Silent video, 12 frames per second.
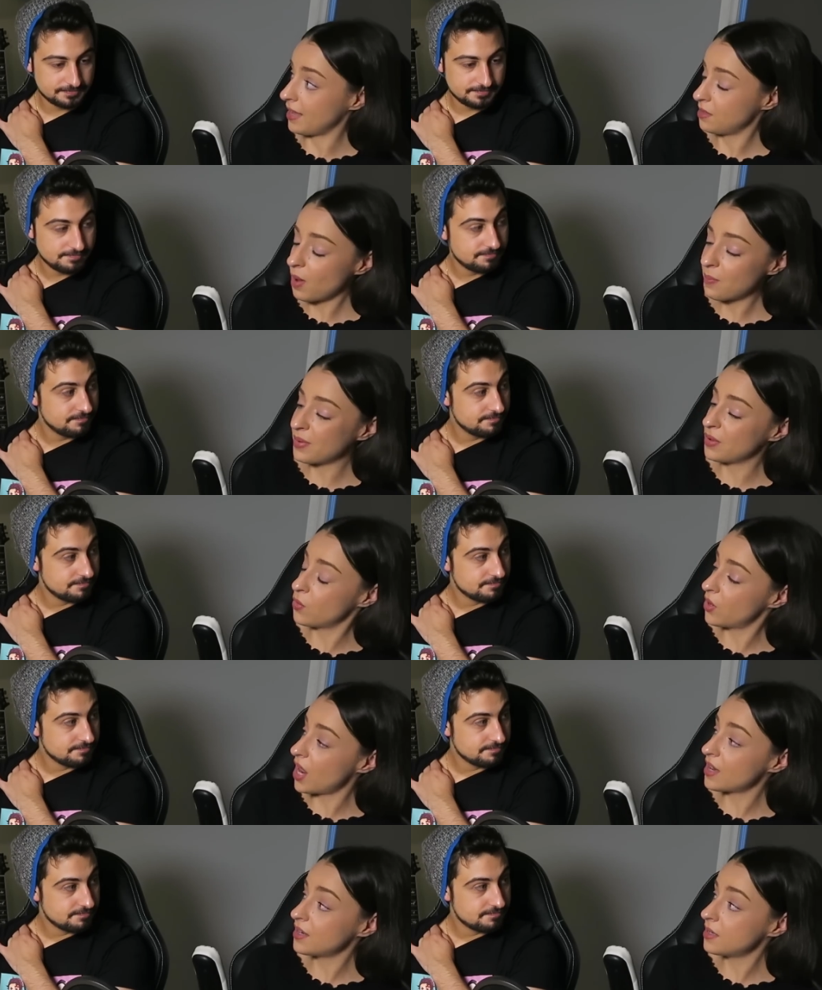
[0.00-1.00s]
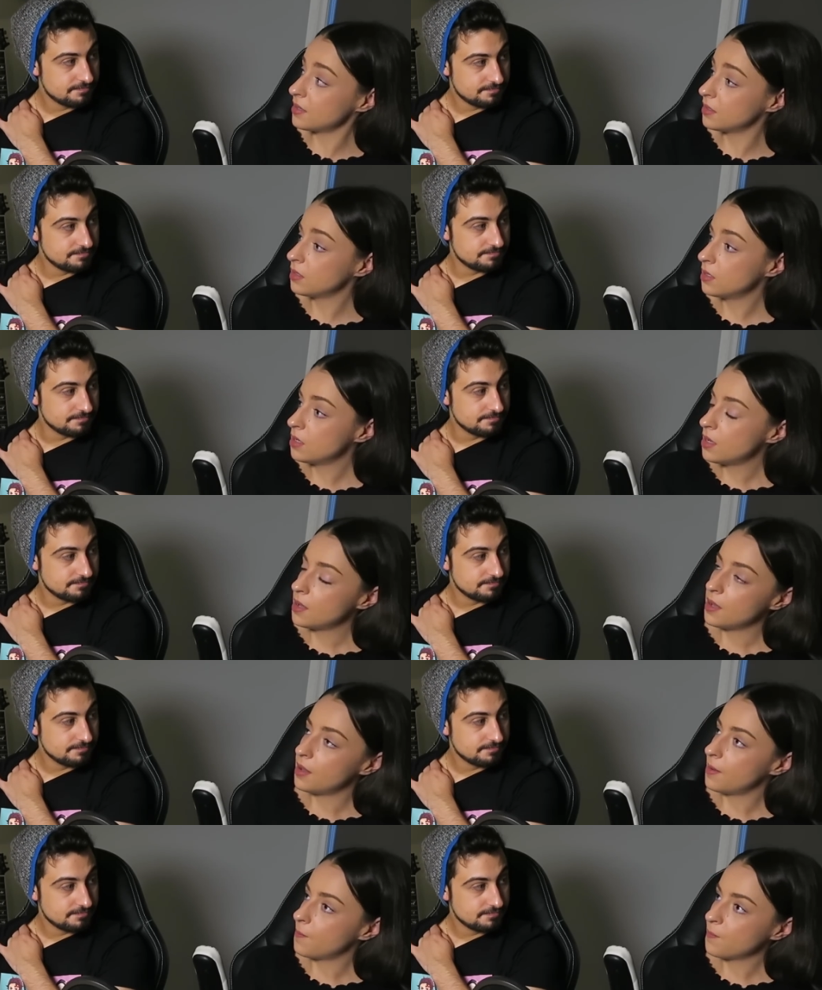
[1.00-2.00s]
Speaker 1: you might be good at it.
Speaker 2: Mm.
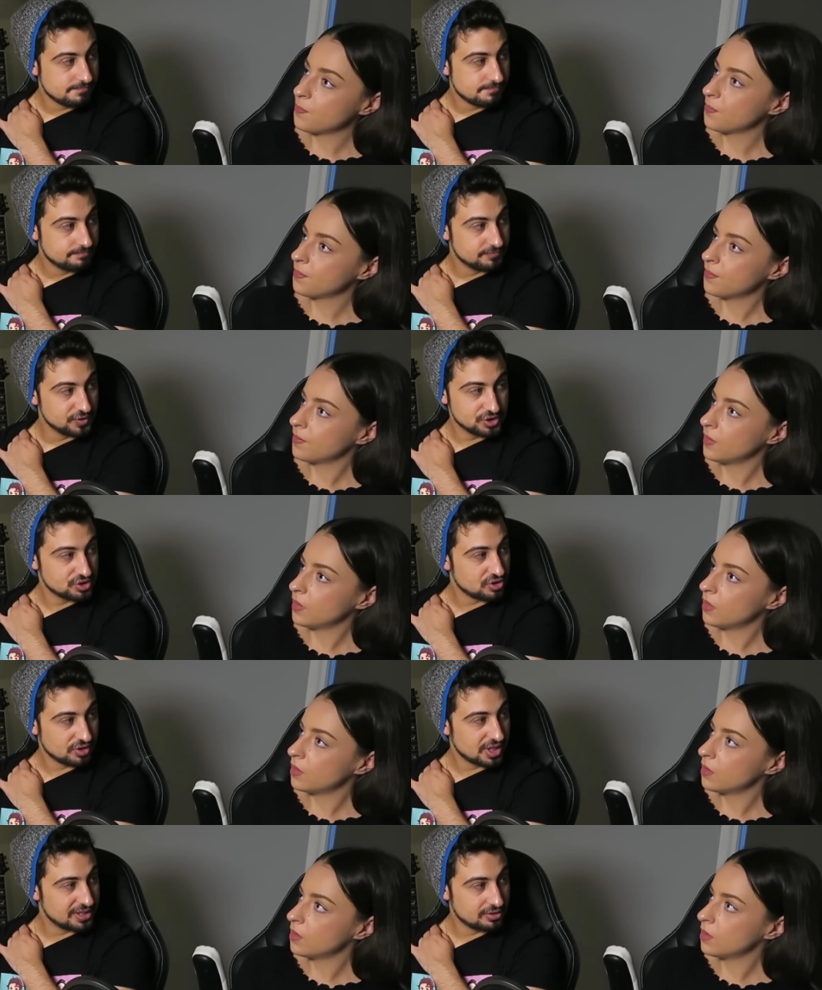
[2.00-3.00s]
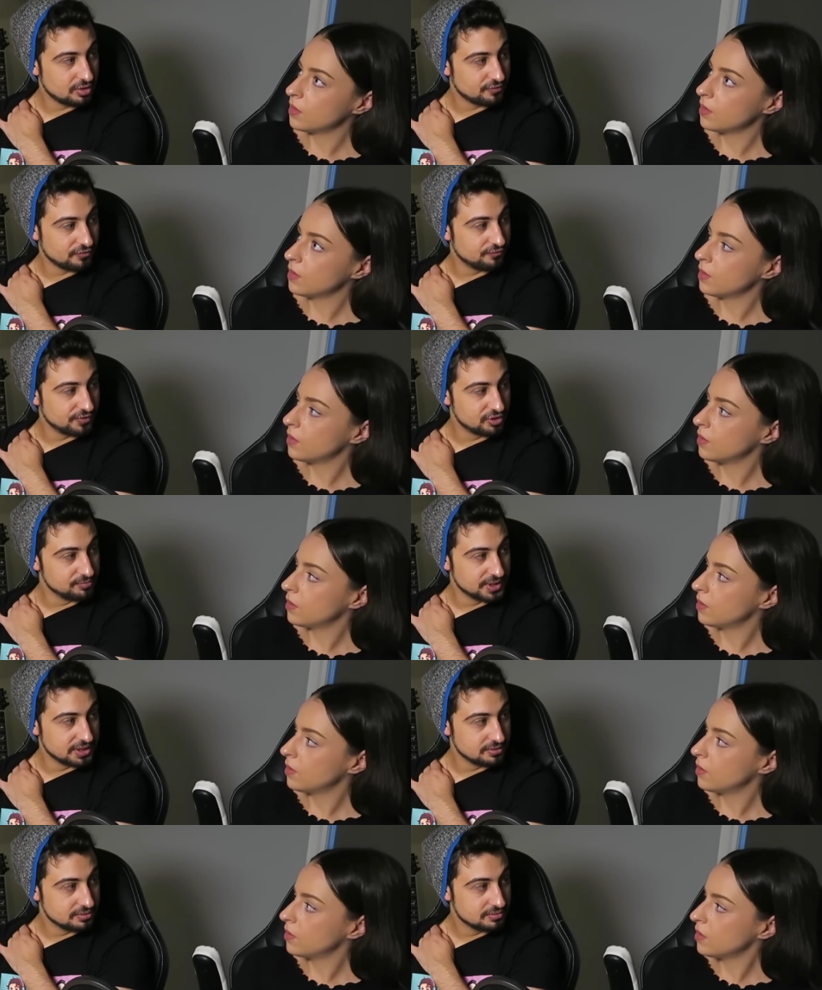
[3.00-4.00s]
You just don't get a lot of
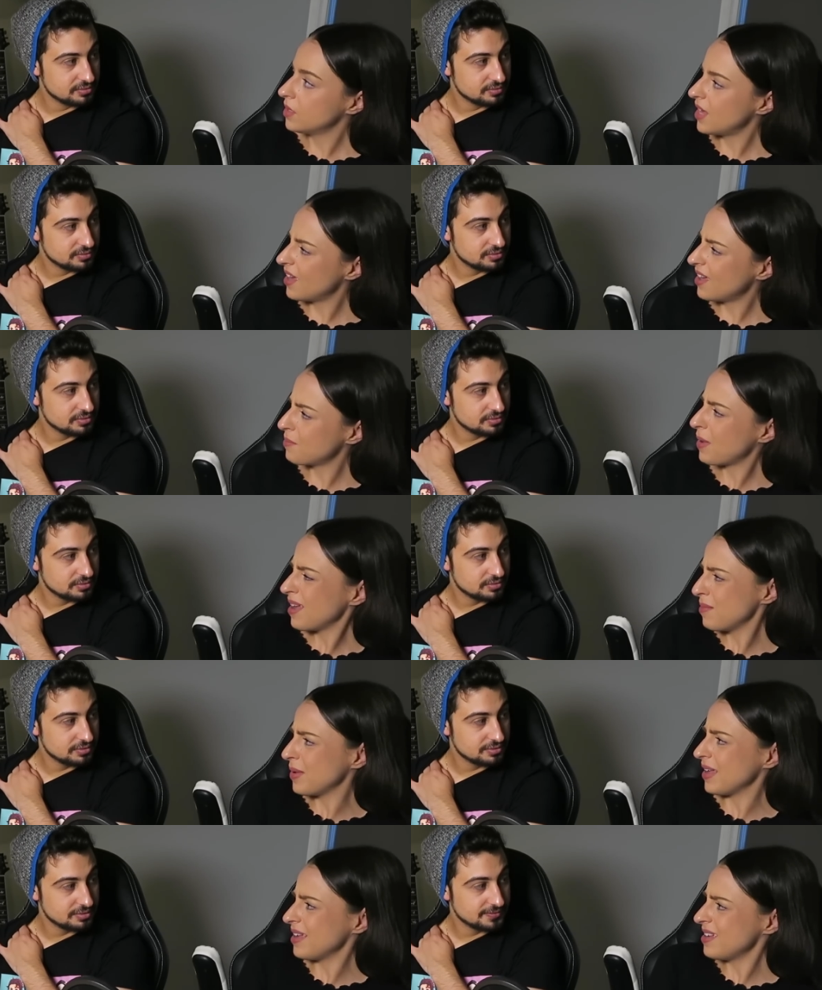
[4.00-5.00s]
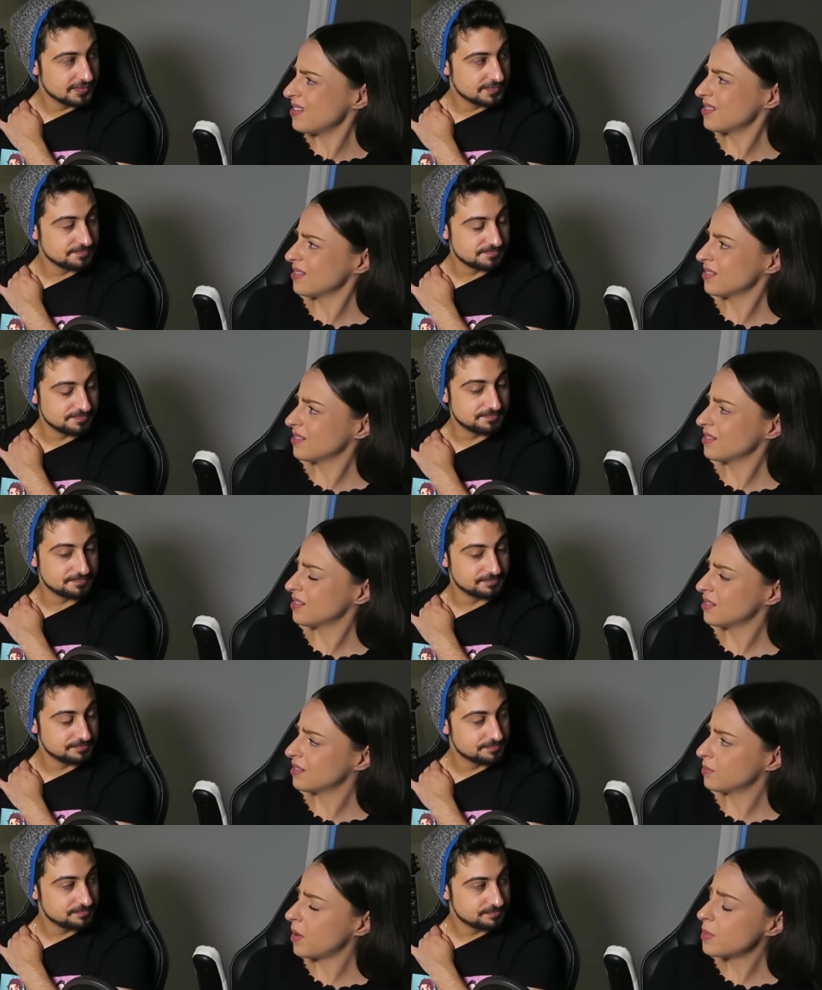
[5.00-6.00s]
fulfillment.
Speaker 1: Yeah, maybe.
Speaker 2: Mm.
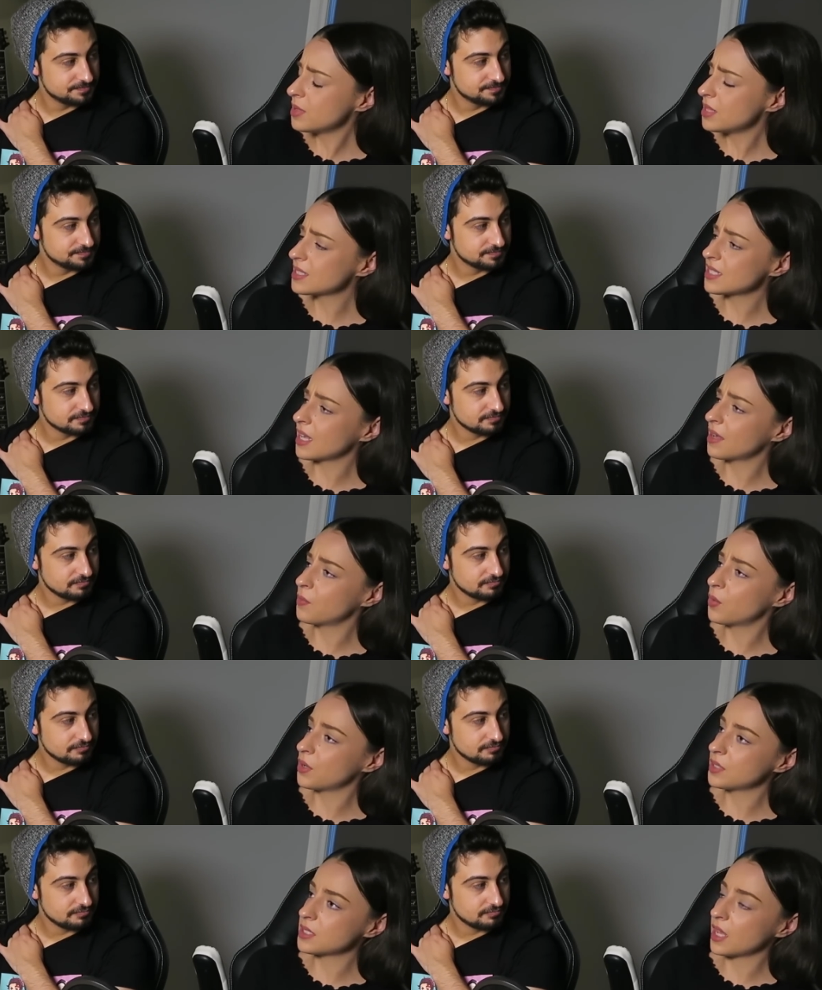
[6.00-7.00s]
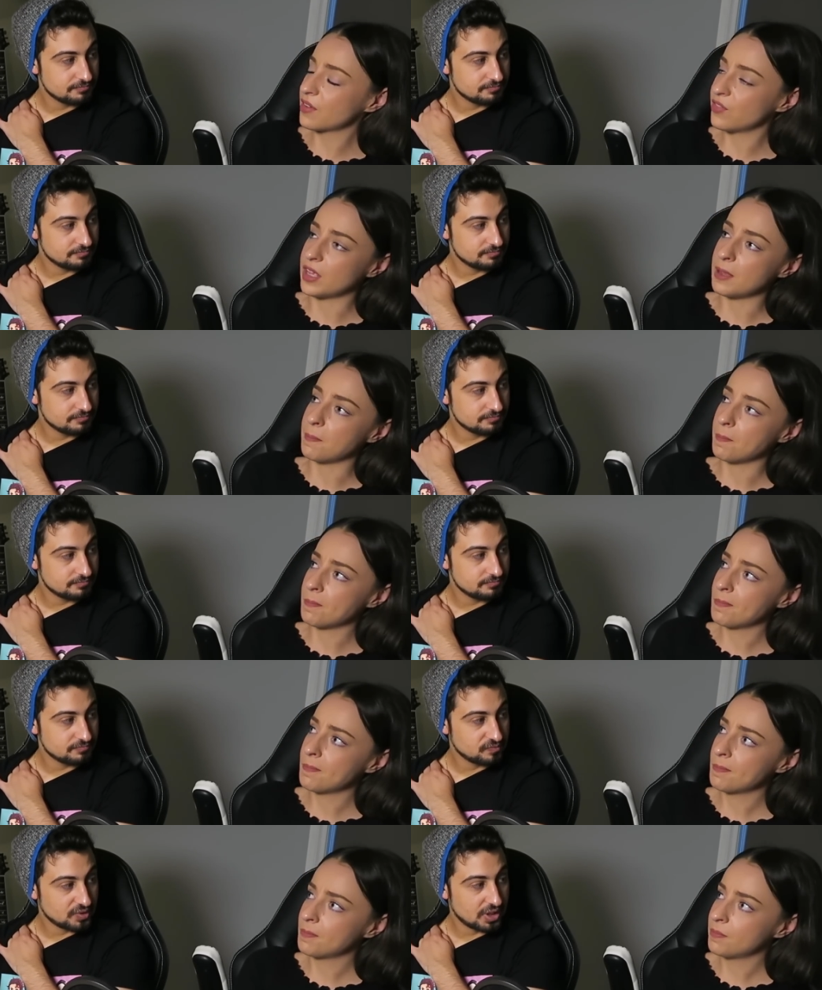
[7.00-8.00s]
Speaker 1: Maybe that's like what it's like for him.
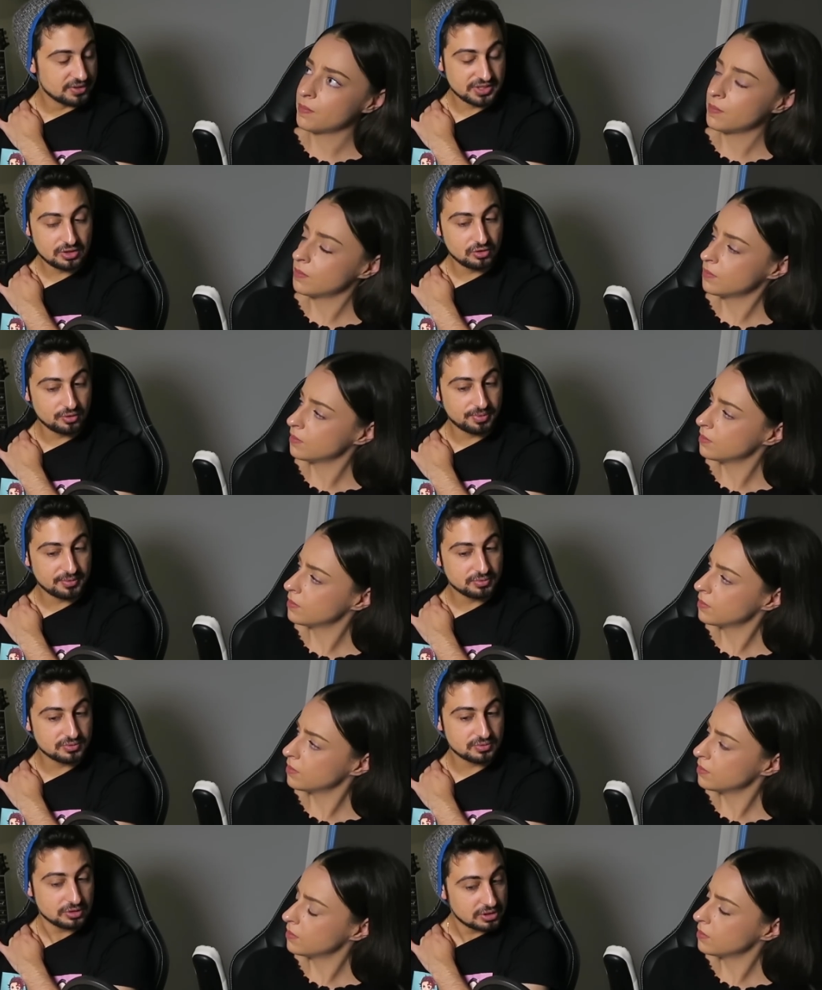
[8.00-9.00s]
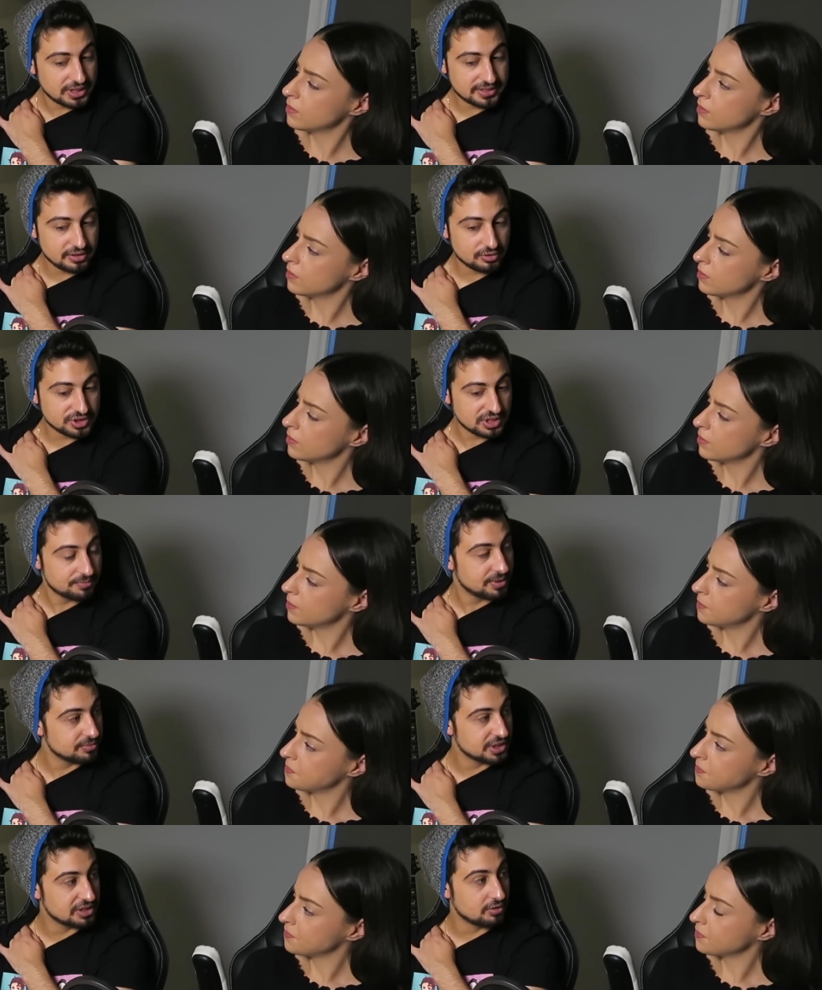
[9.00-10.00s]
Speaker 2: I think a lot of people, or like there are some
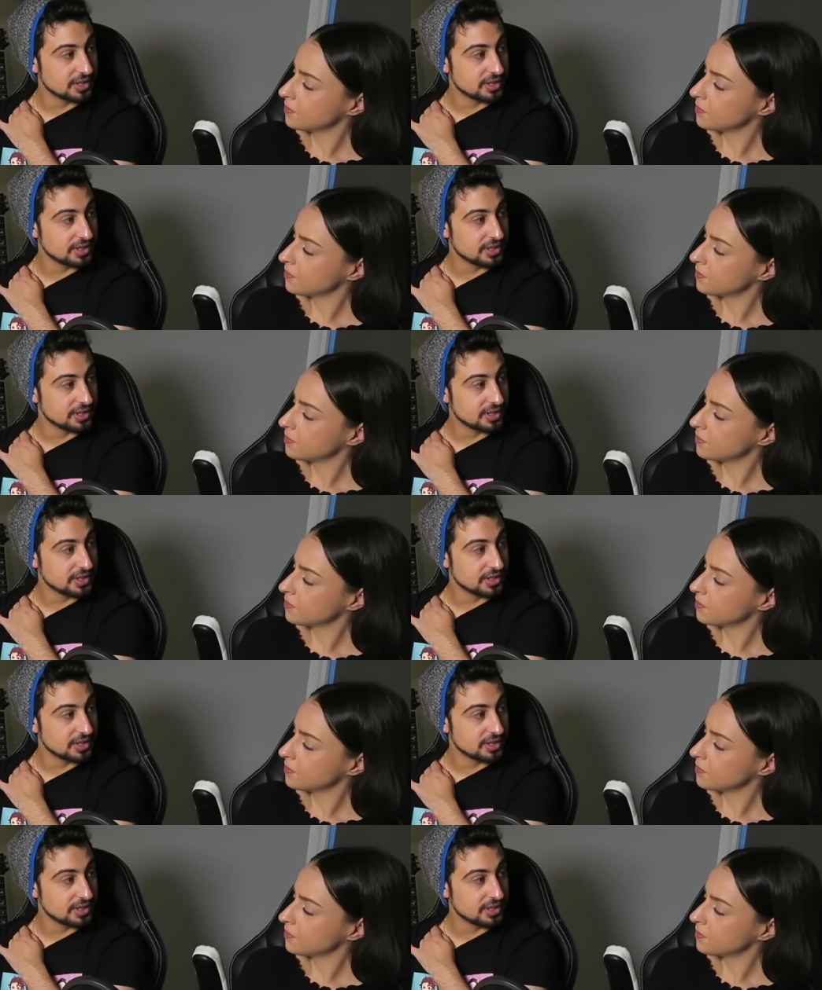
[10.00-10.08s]
people that